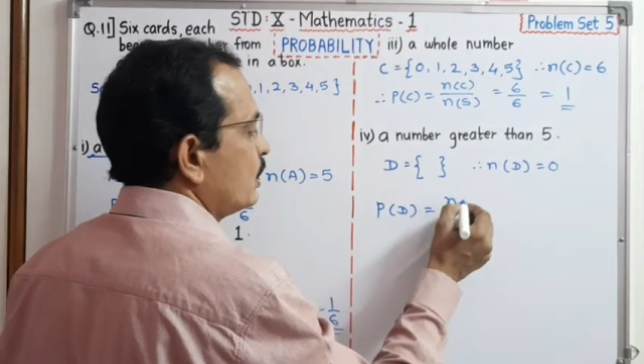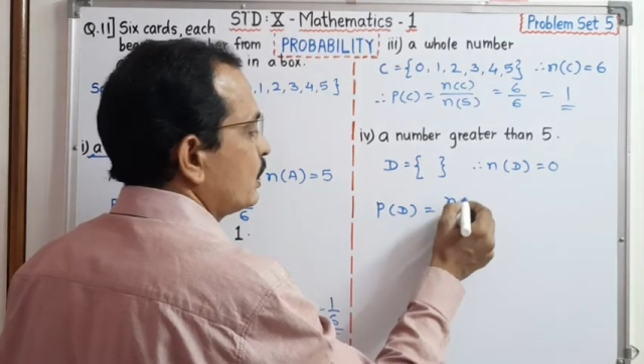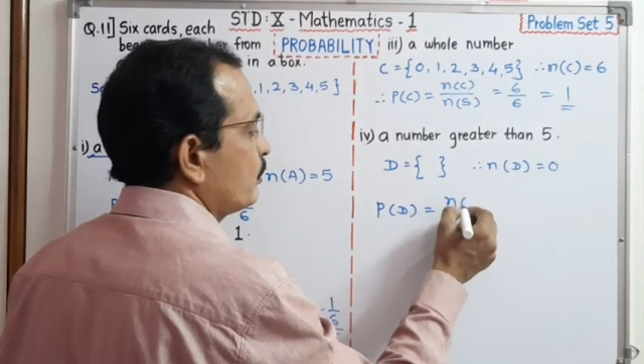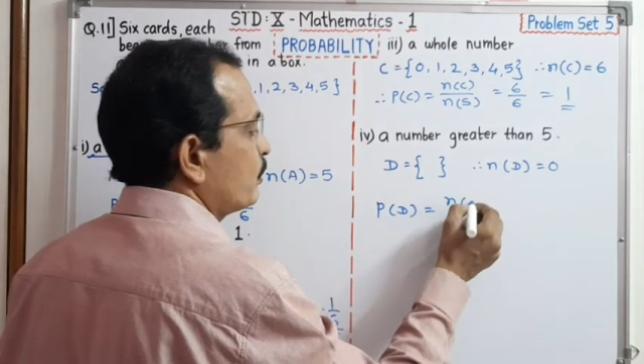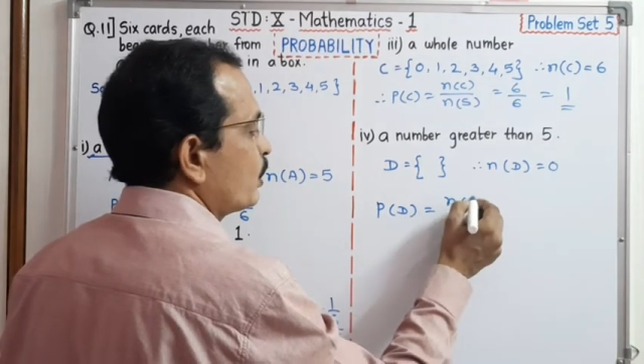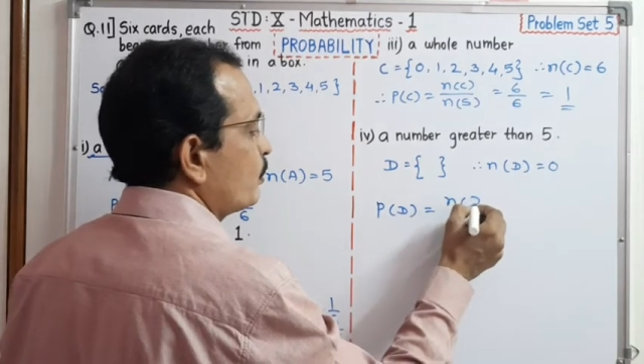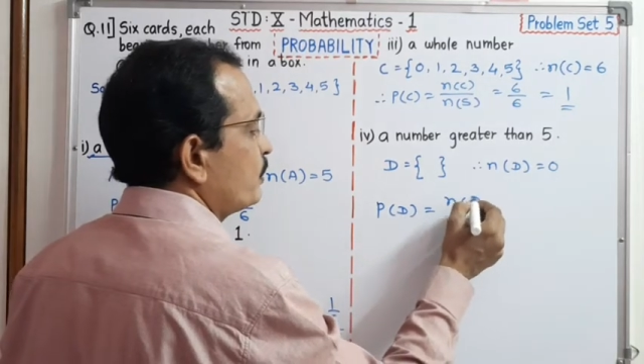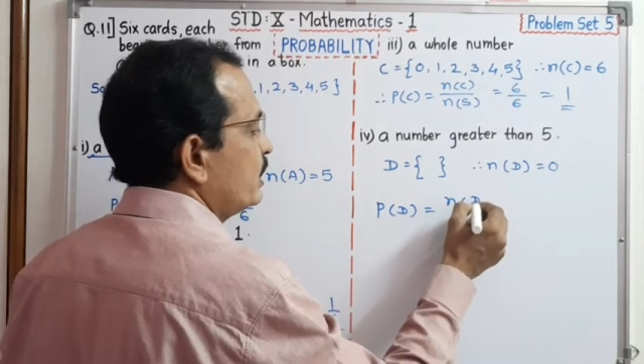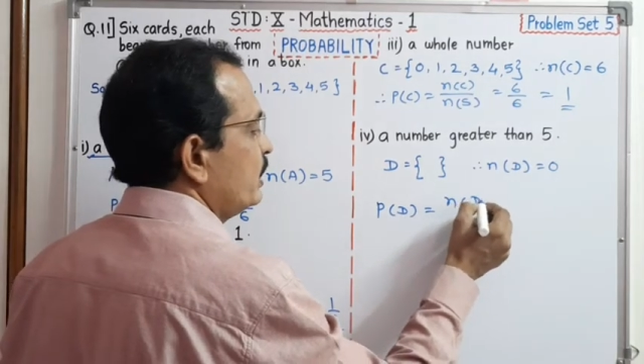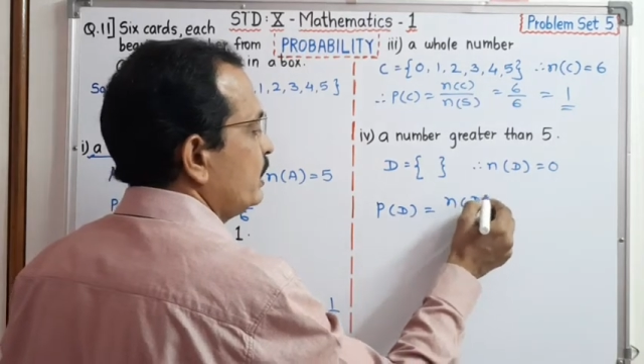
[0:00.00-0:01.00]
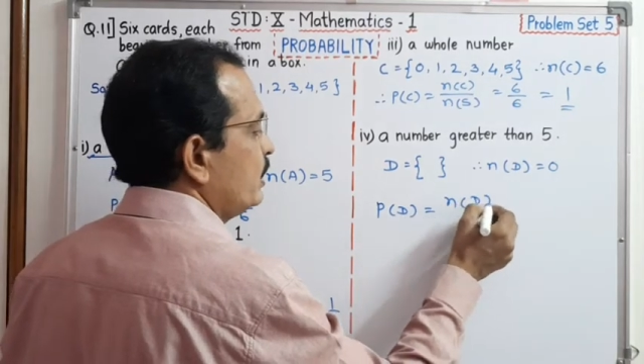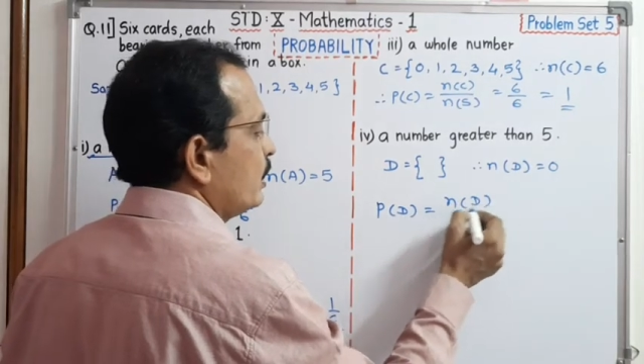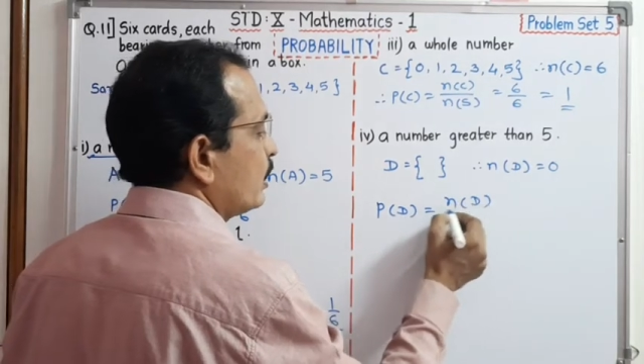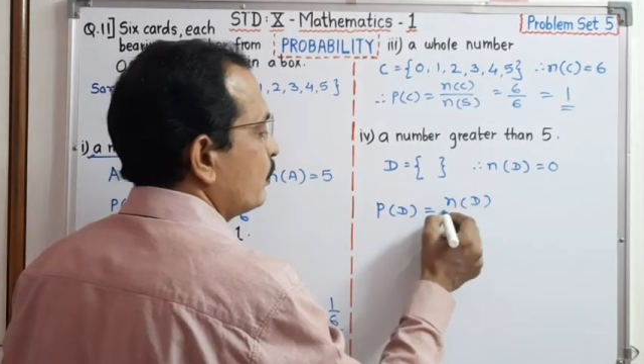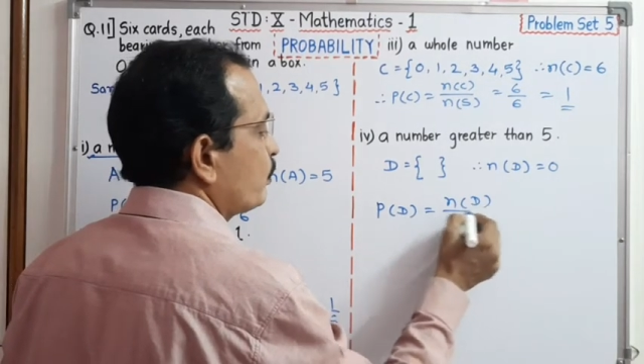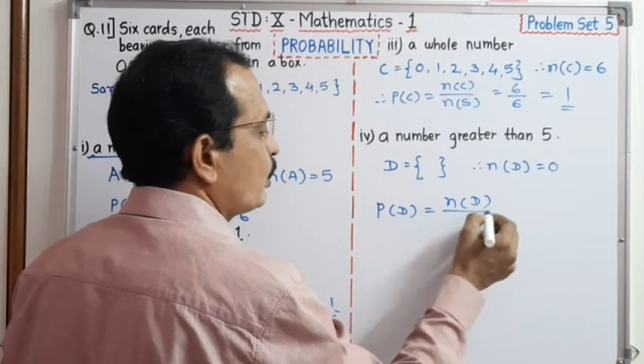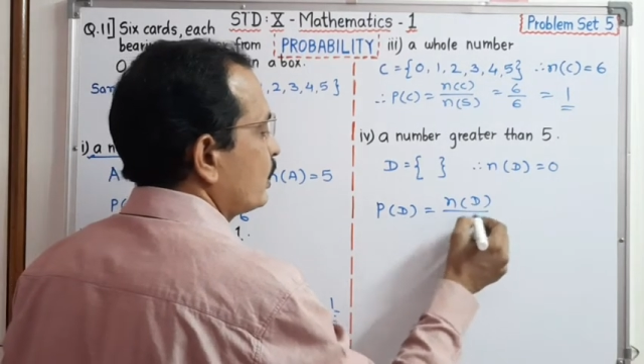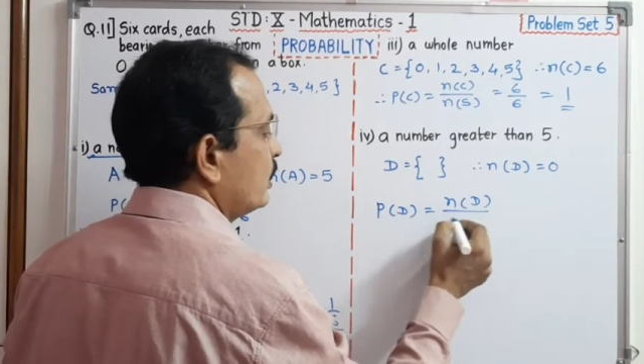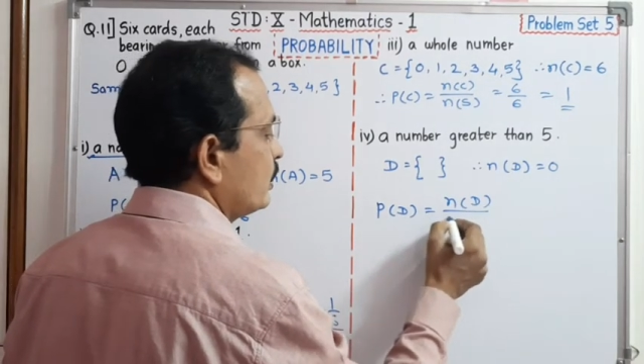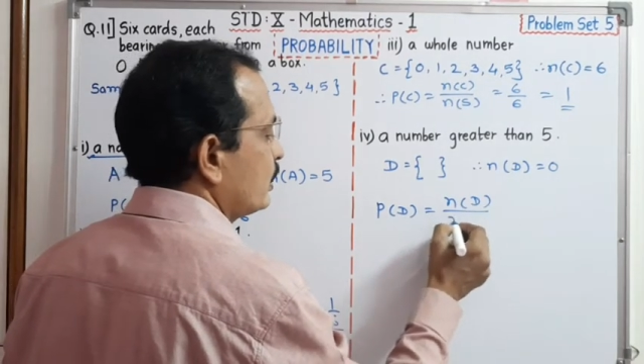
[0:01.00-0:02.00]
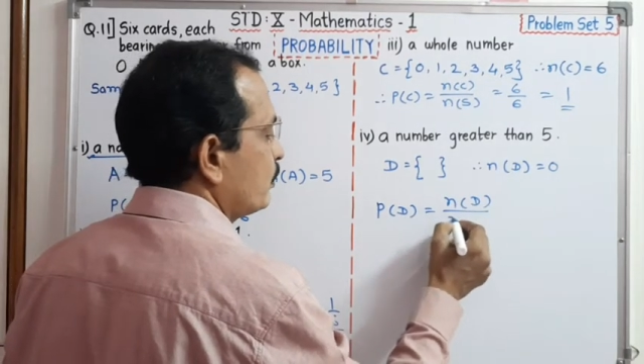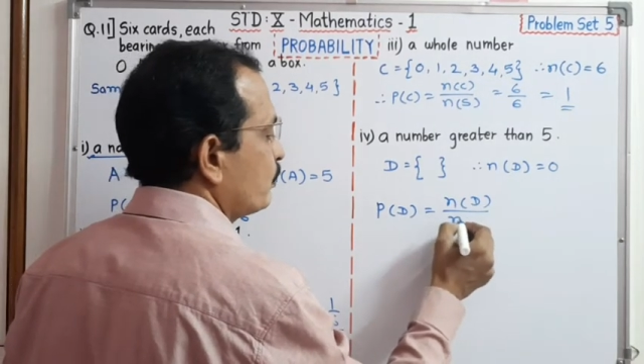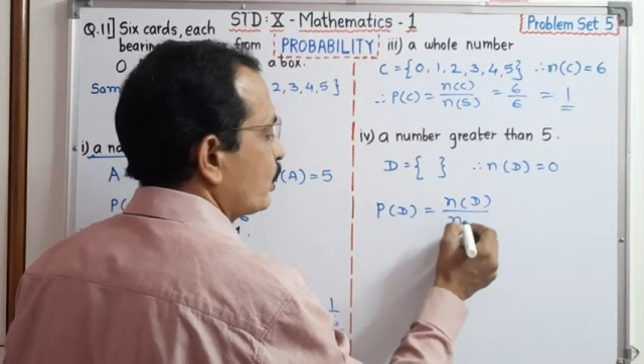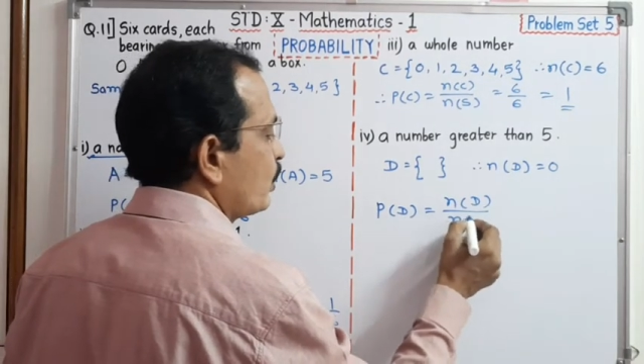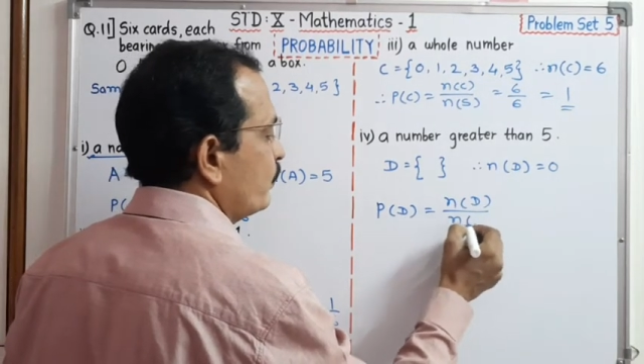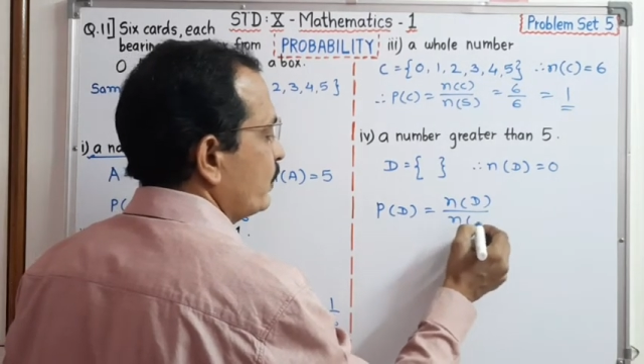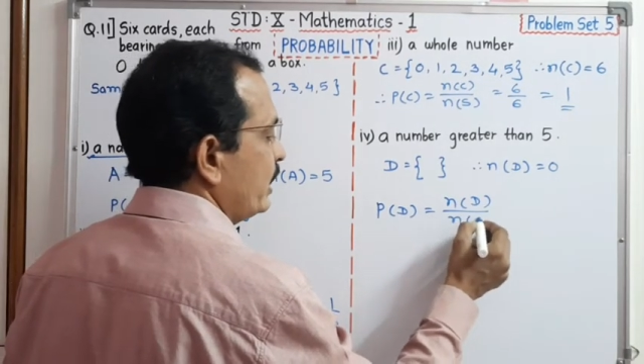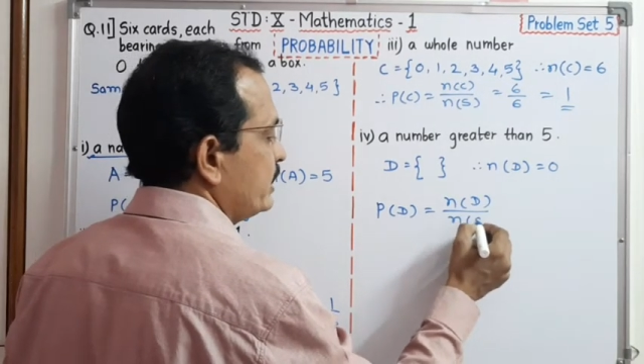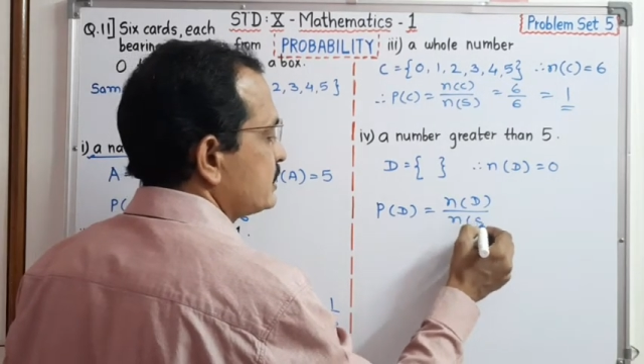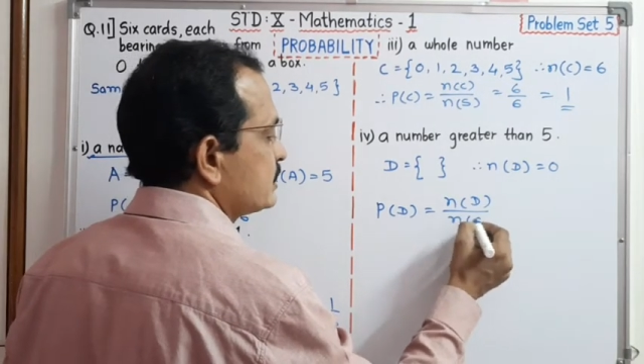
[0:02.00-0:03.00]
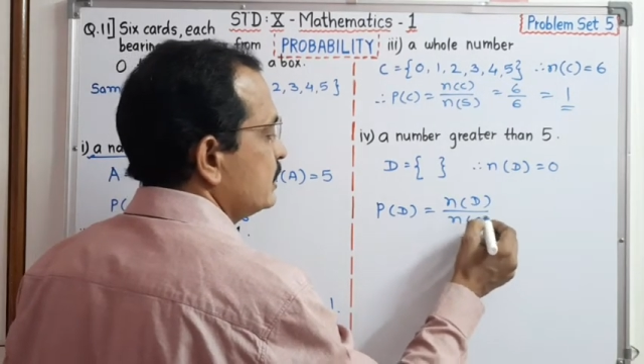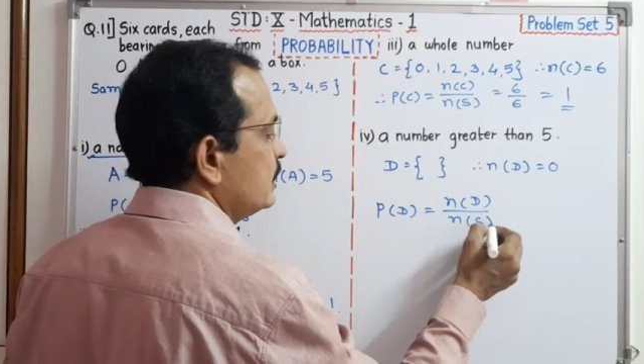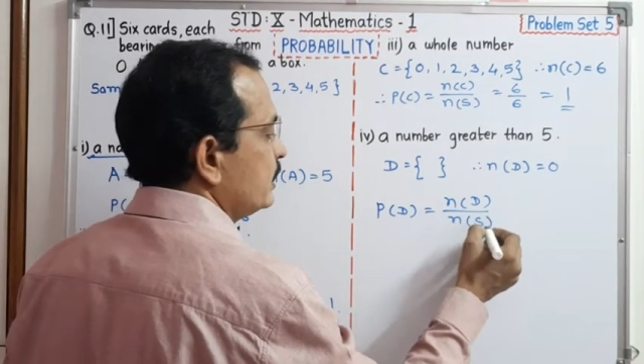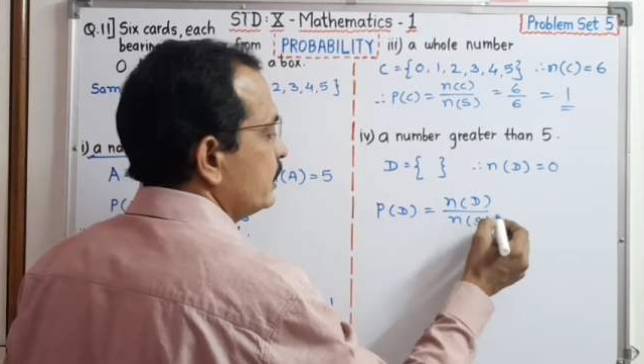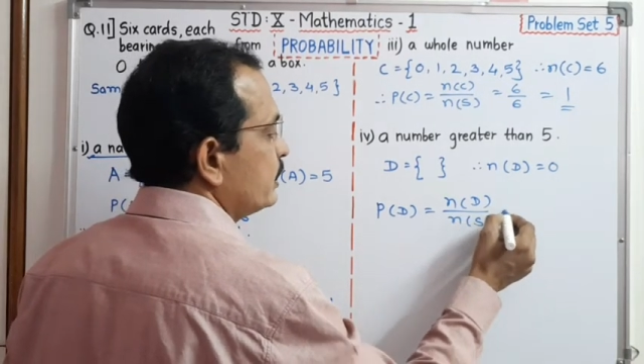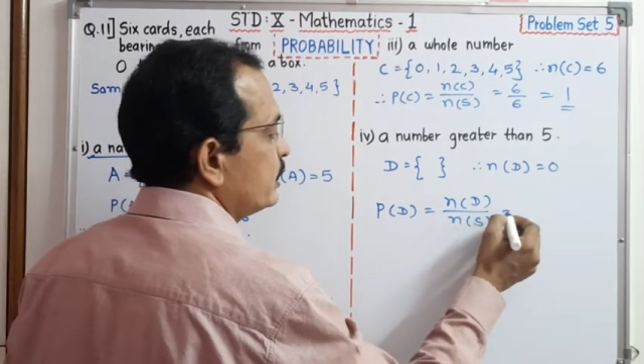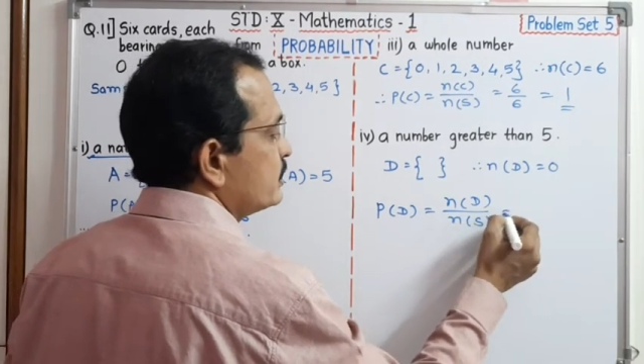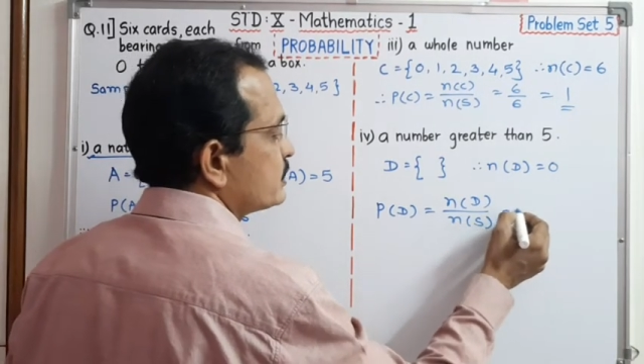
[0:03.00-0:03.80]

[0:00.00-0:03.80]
number of D upon number of S. It is